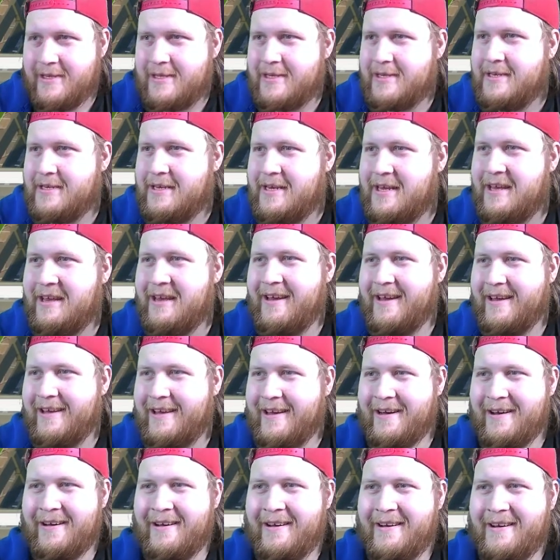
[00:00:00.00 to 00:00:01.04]
see
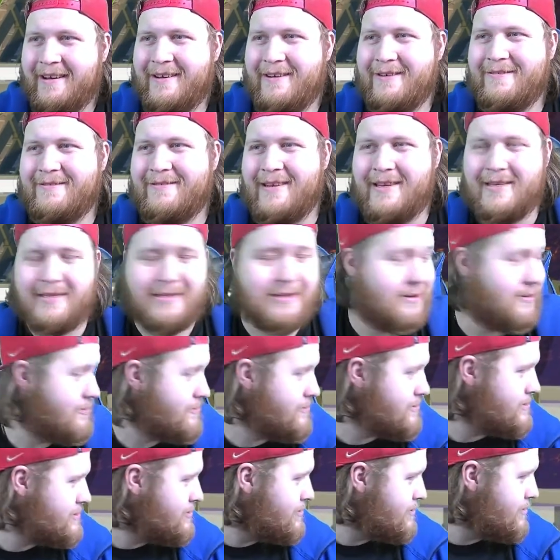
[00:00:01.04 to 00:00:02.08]
who lasts the
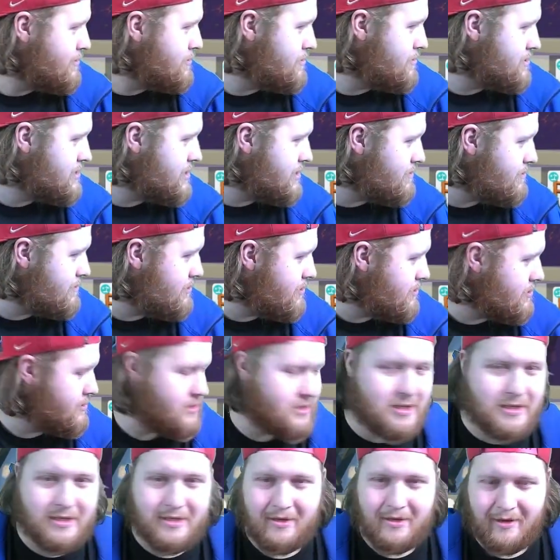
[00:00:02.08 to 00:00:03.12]
longest? God knows how long
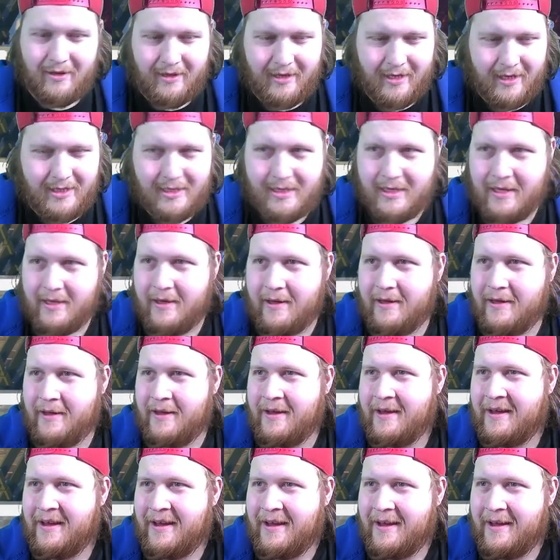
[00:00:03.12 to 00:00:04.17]
this is going to last.
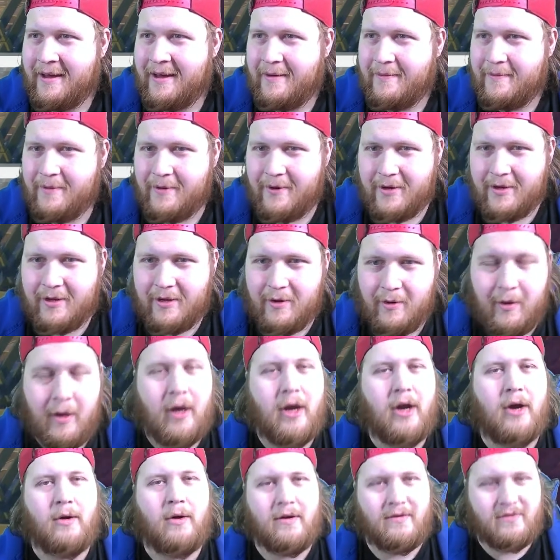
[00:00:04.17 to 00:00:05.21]
But
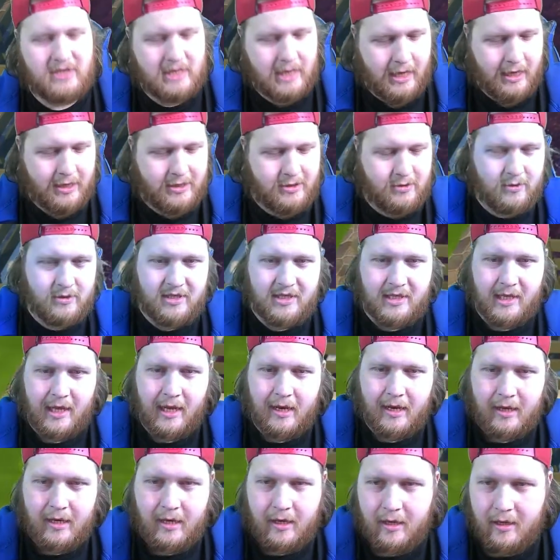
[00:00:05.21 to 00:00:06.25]
whoever's the last one
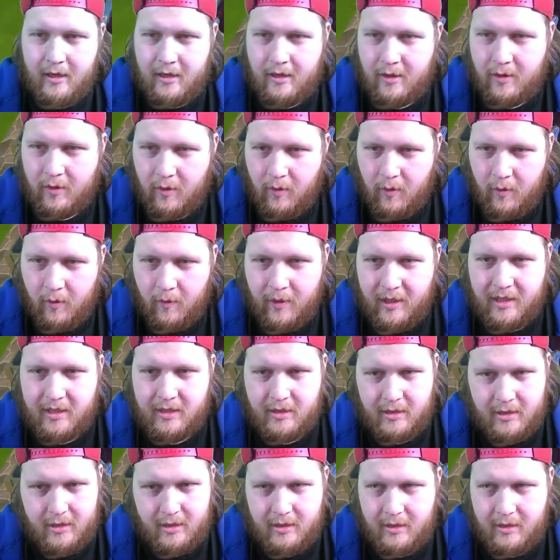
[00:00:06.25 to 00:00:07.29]
standing wins.